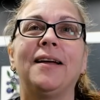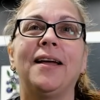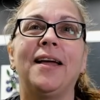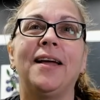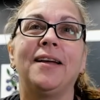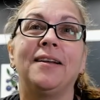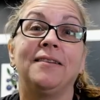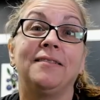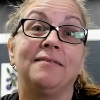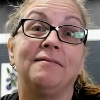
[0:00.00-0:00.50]

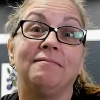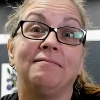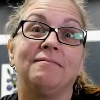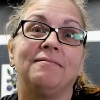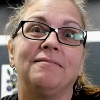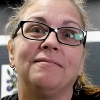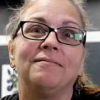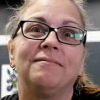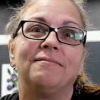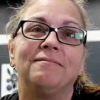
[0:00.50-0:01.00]
and,
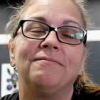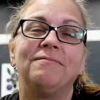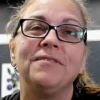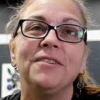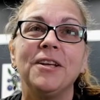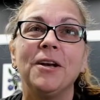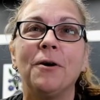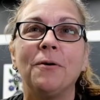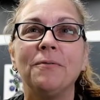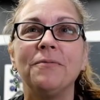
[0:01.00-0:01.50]

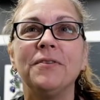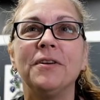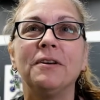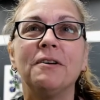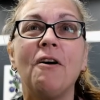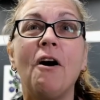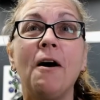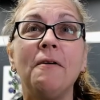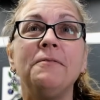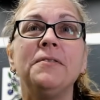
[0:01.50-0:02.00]
you know, feel
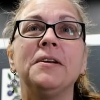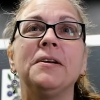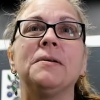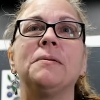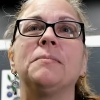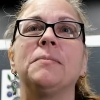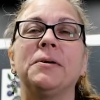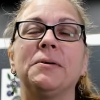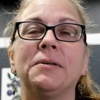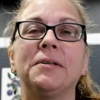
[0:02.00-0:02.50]

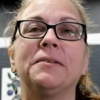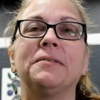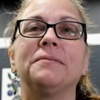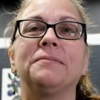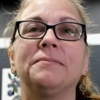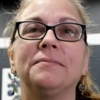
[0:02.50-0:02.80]
confident about it.